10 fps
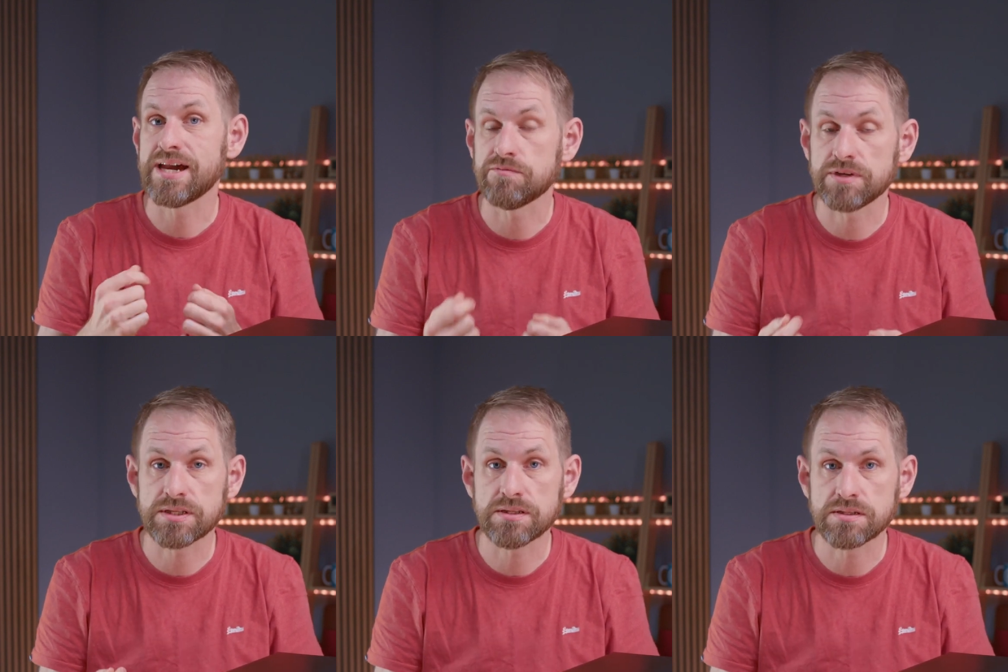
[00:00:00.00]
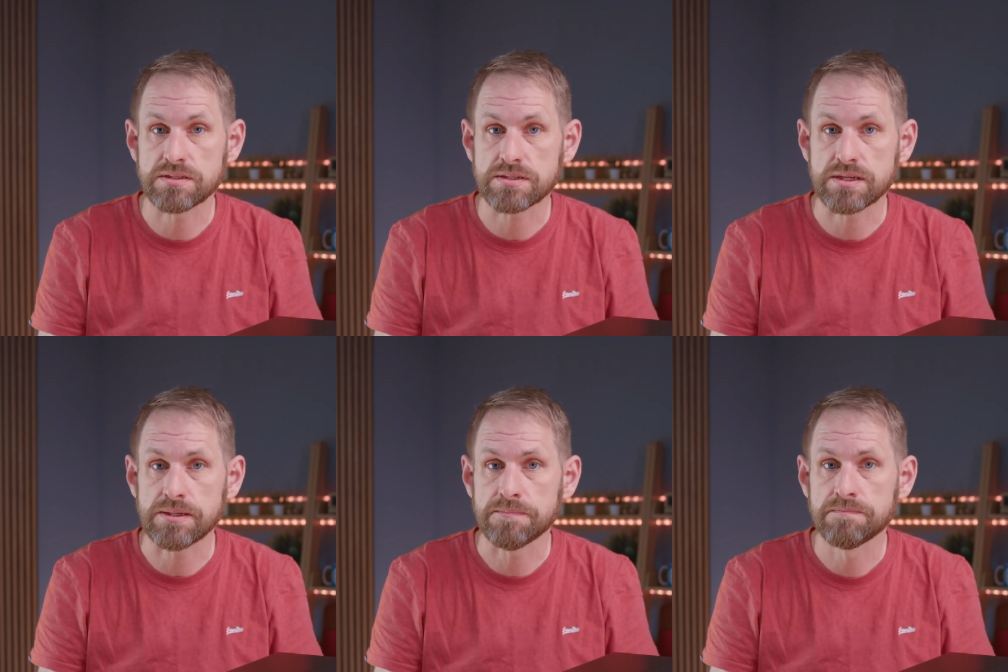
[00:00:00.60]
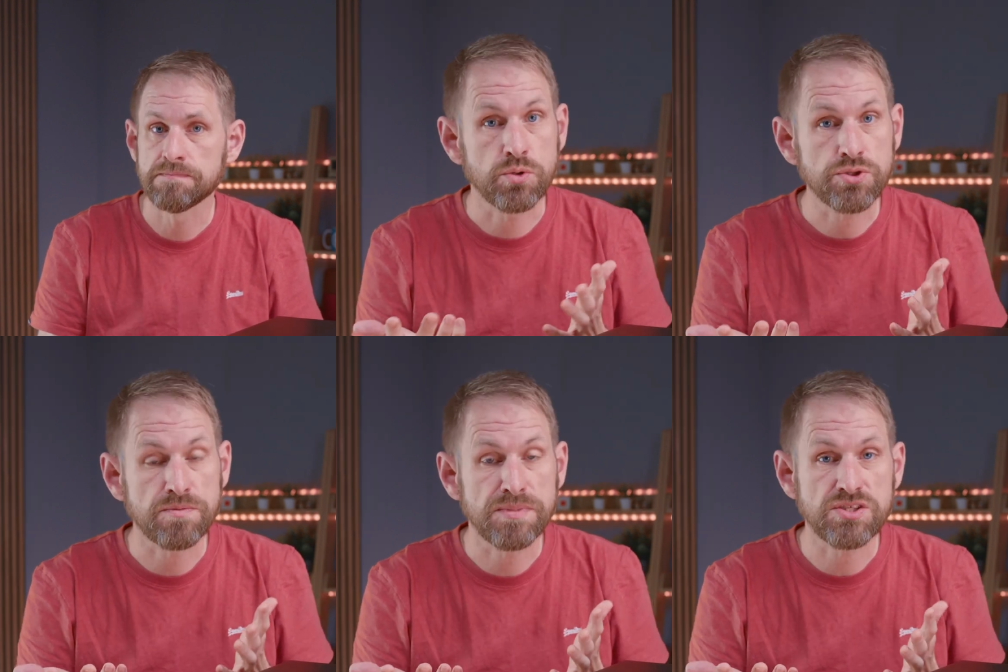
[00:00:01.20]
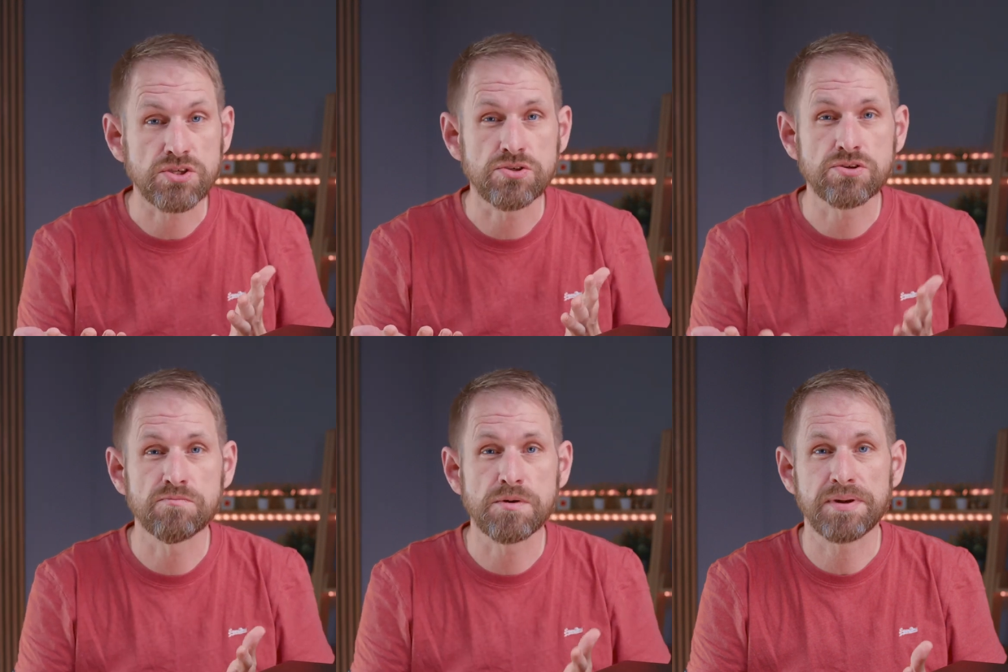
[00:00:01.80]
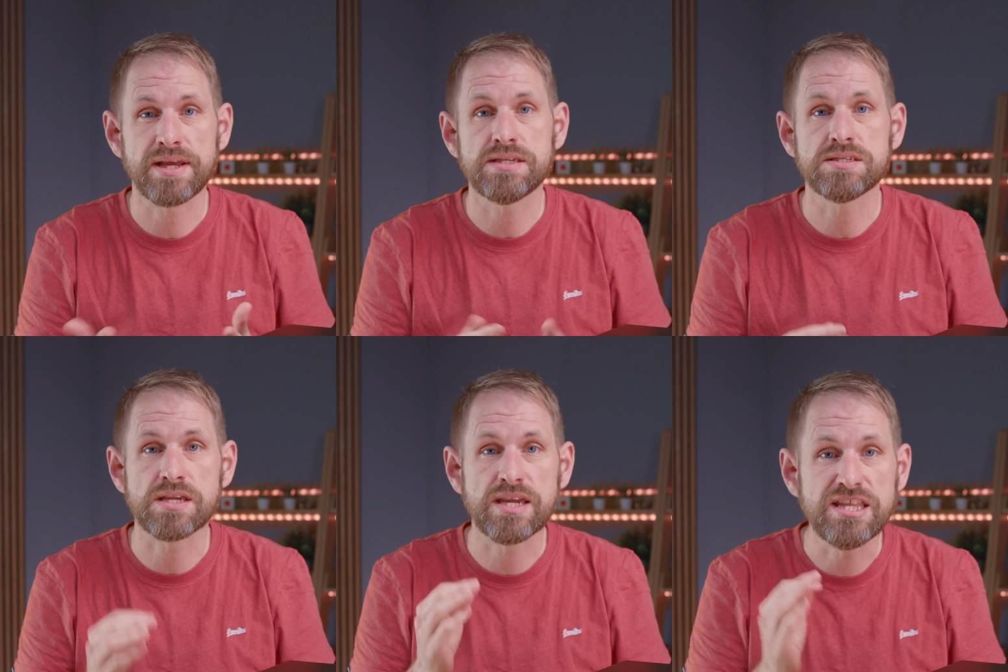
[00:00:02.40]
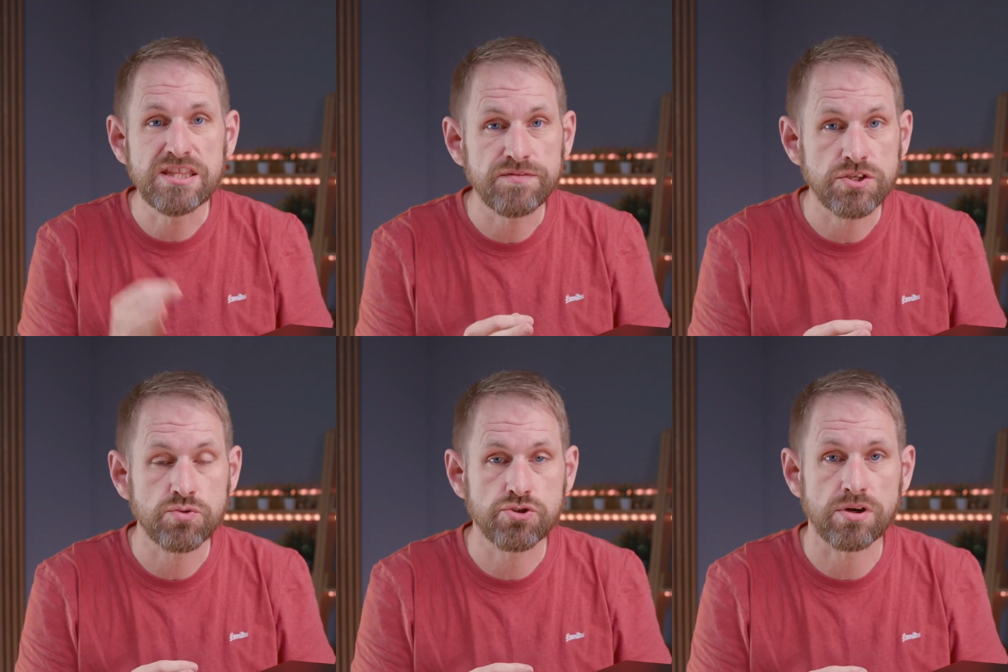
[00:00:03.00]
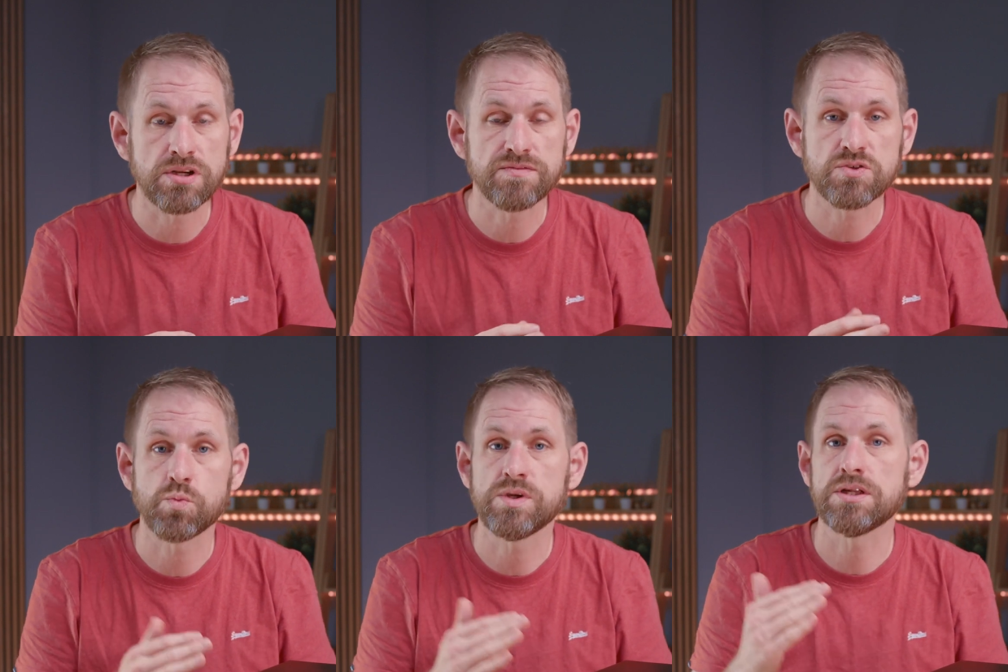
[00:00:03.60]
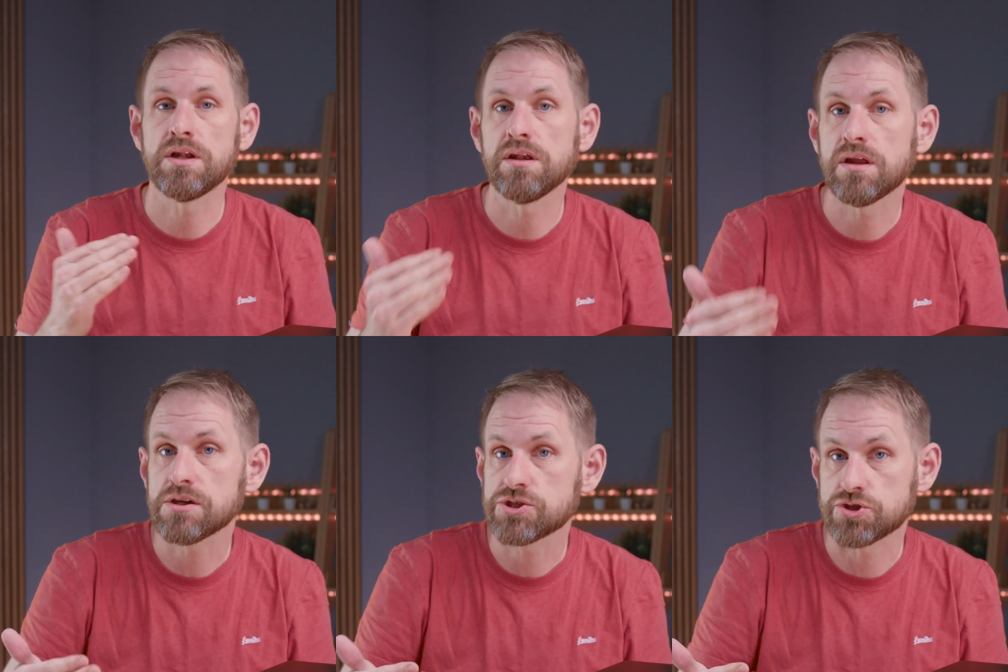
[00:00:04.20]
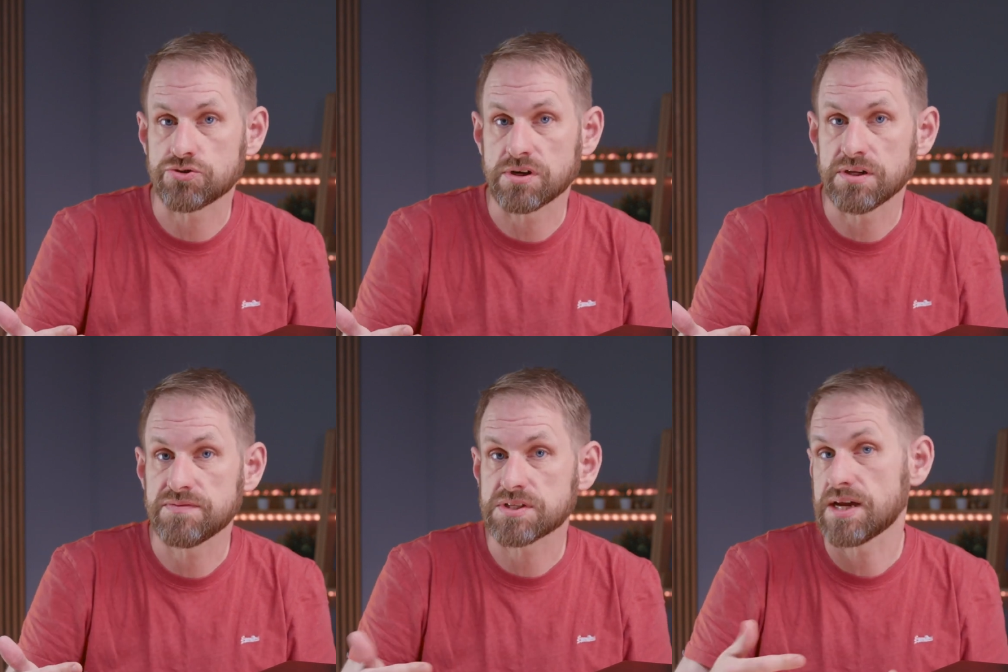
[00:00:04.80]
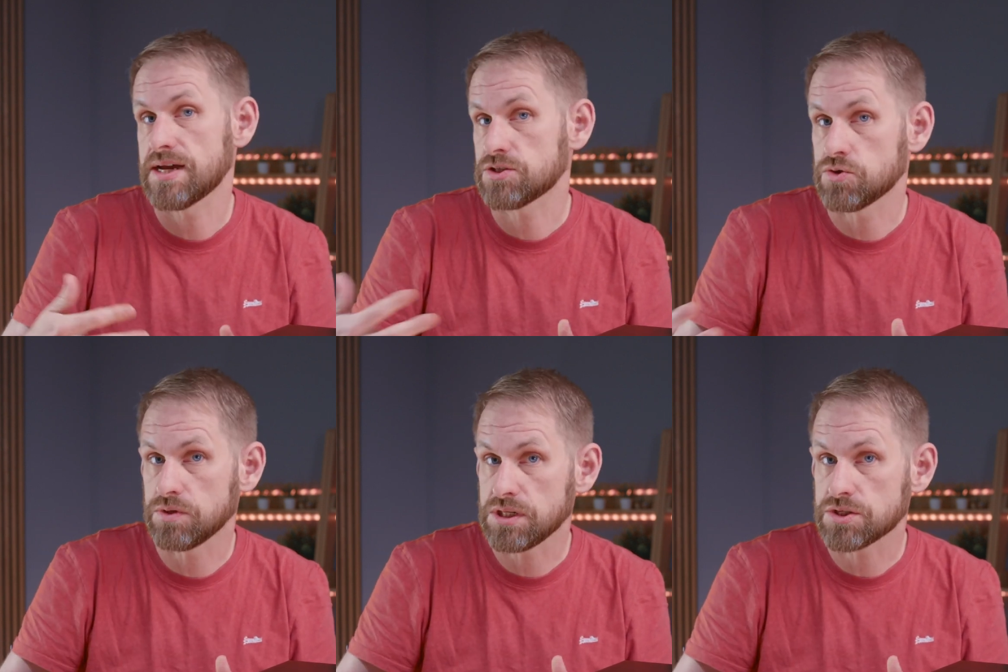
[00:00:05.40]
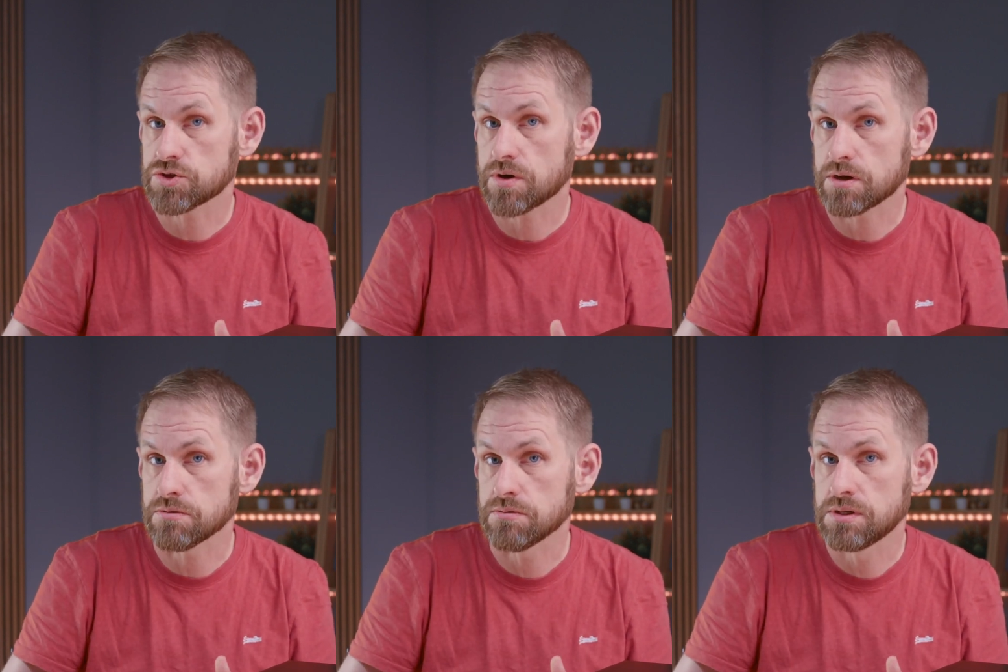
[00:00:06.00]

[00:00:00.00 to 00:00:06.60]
and redundancy. It also means that you can replace individual drives with larger drives as your needs grow.